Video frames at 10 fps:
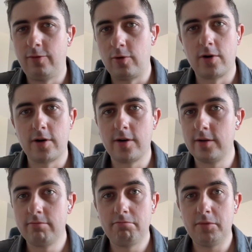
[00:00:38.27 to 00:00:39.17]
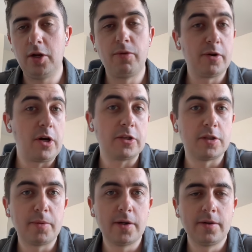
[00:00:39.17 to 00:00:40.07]
for, their
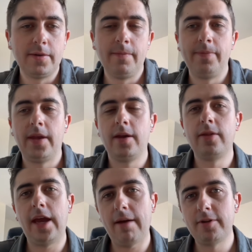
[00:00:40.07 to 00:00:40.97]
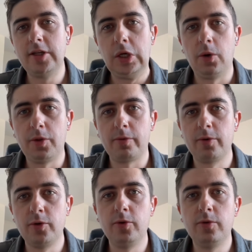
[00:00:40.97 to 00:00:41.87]
customer, they have to go
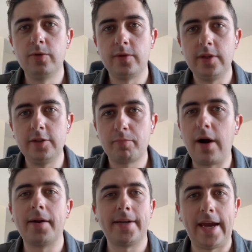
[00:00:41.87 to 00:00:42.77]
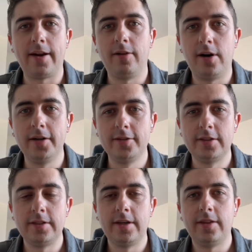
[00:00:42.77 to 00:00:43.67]
through these product catalogs
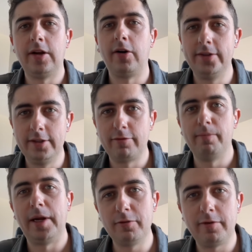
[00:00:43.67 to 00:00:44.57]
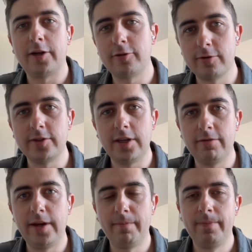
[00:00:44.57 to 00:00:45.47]
that all the different manufacturers
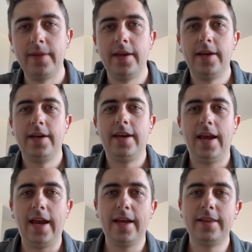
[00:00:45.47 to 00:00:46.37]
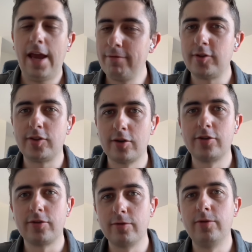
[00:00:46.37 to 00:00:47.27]
give them, and they have to
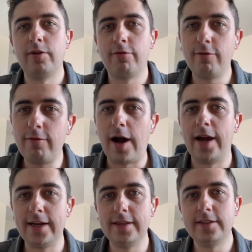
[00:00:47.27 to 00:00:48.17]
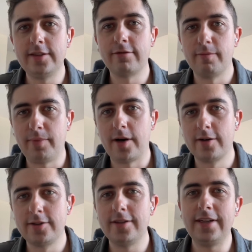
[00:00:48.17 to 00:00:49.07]
search through and find these different
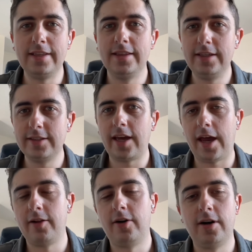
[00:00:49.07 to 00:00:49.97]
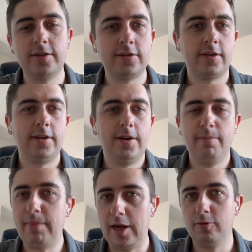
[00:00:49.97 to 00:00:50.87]
parts in these catalogs
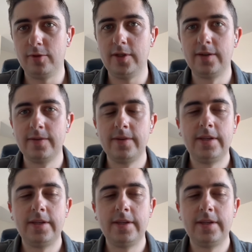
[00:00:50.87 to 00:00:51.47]
manually.